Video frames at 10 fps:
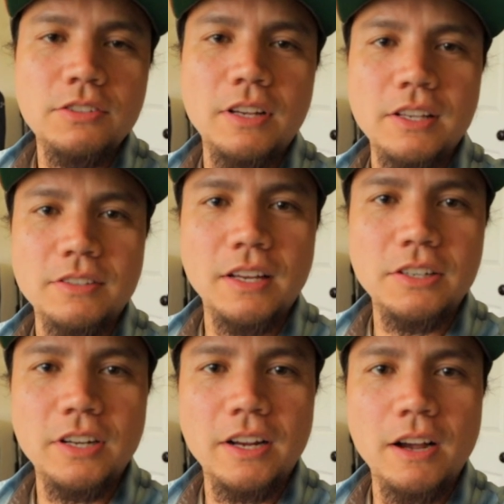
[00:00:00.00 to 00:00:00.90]
so you guys can kind
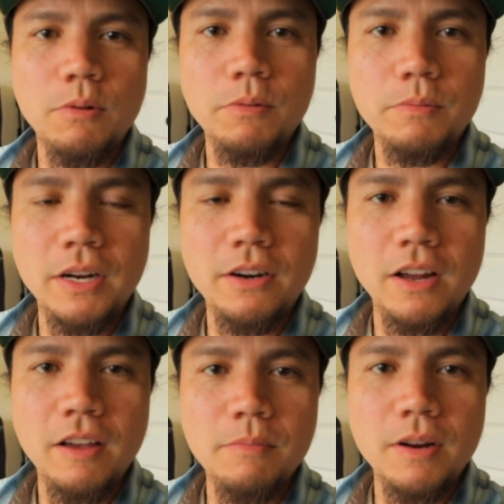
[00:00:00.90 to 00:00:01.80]
of check out what Garrett
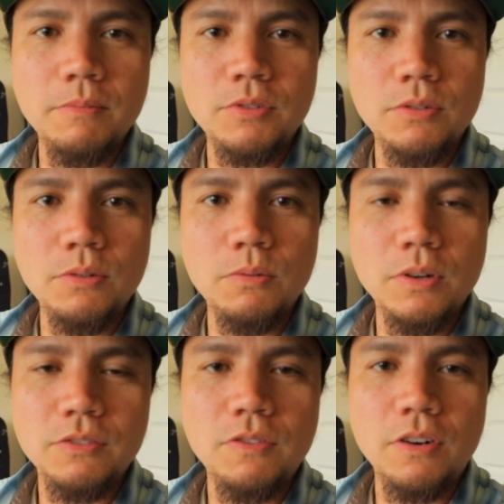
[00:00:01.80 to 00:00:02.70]
and I have been up
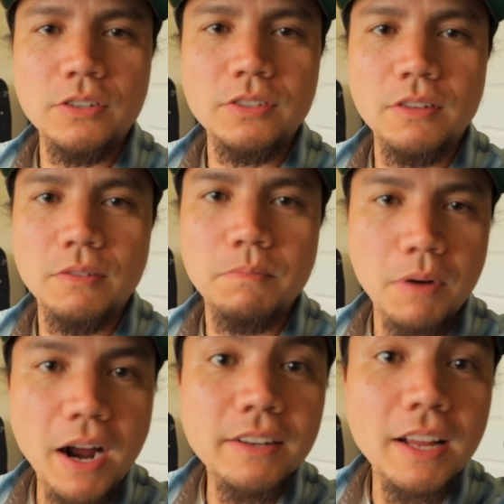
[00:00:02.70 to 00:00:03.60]
to as far as the
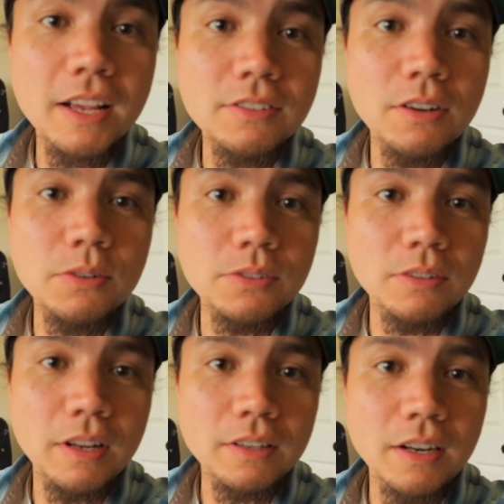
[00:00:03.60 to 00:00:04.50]
podcast goes
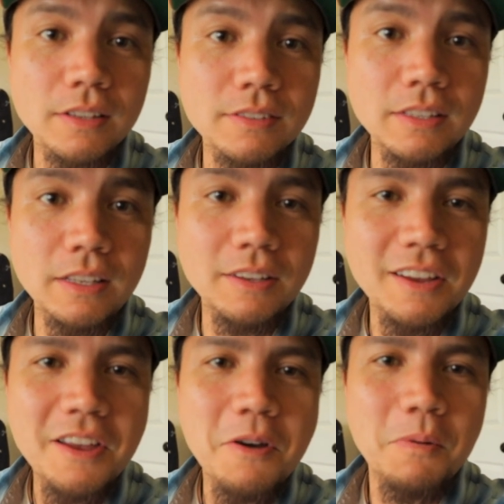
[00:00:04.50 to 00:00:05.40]
and kind of see
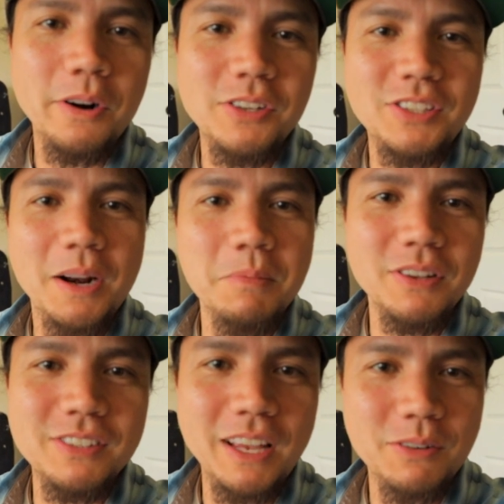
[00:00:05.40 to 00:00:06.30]
what our setup
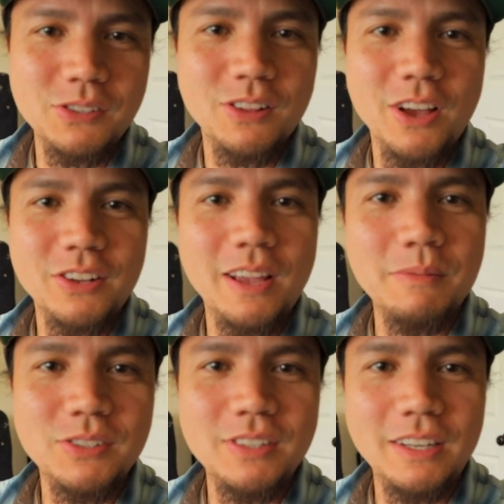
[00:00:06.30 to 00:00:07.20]
looks like, which is a lot of
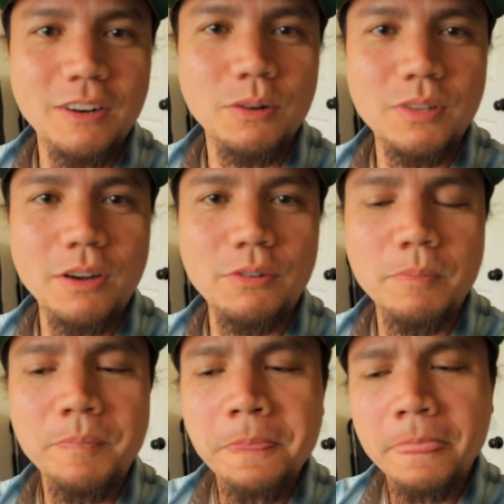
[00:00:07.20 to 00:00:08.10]
time just sitting in a hotel
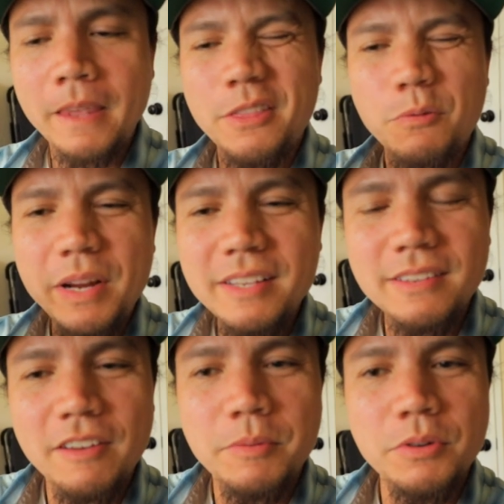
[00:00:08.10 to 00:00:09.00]
room. And the
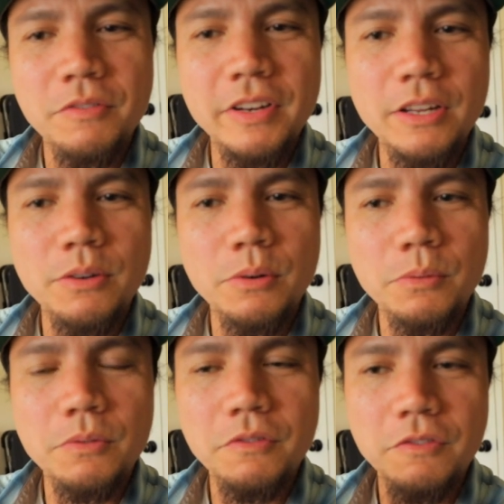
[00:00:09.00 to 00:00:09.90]
reason I haven't been doing
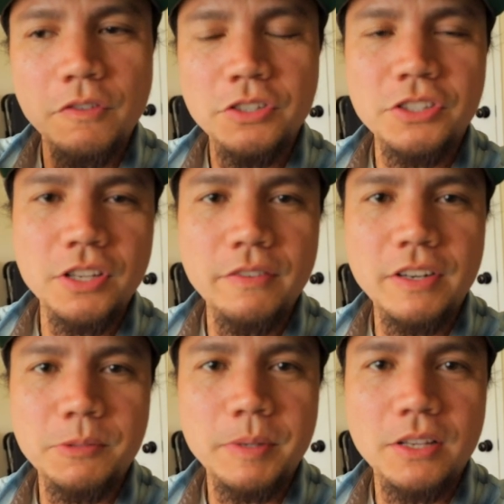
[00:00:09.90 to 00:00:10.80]
video versions of
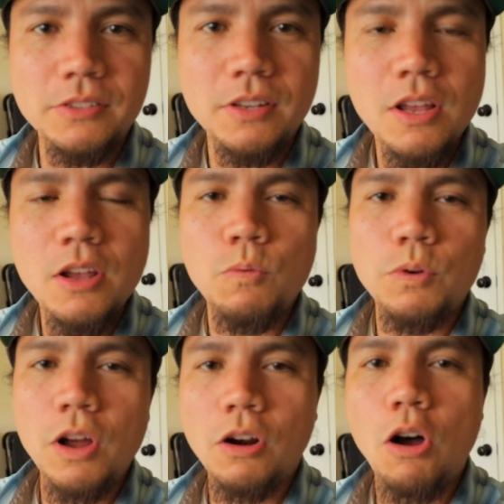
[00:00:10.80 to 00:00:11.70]
it is because
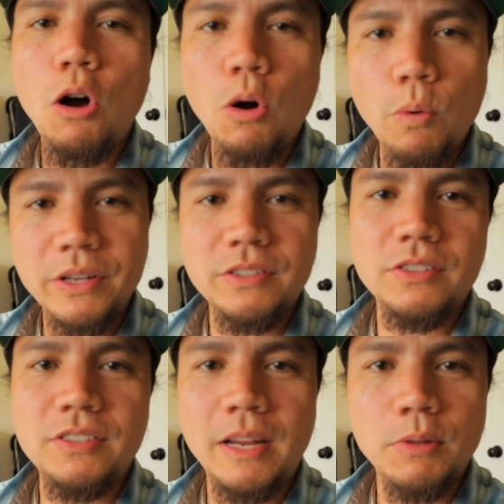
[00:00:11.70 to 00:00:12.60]
we're not always in
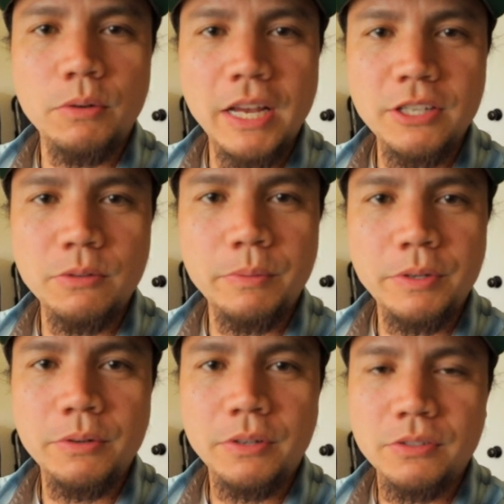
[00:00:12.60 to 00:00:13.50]
the same location when
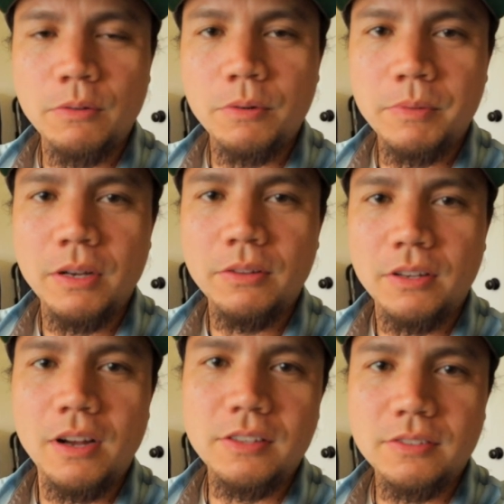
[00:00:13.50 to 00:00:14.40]
we do it, so I wouldn't be able
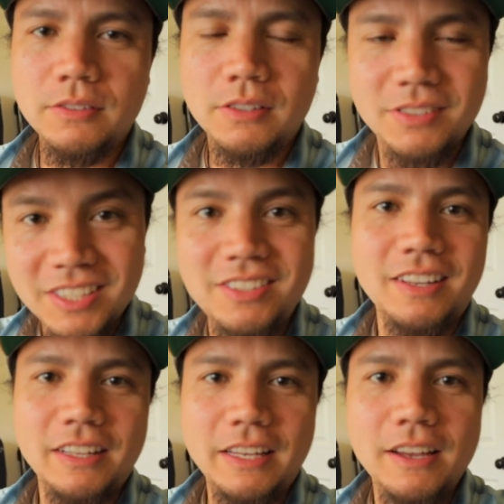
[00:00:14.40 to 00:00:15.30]
to
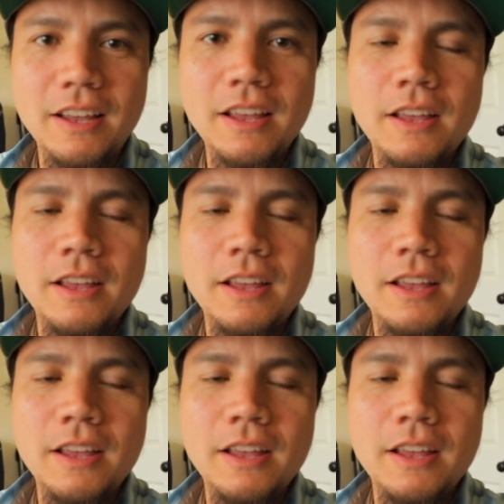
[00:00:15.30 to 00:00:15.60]
consistently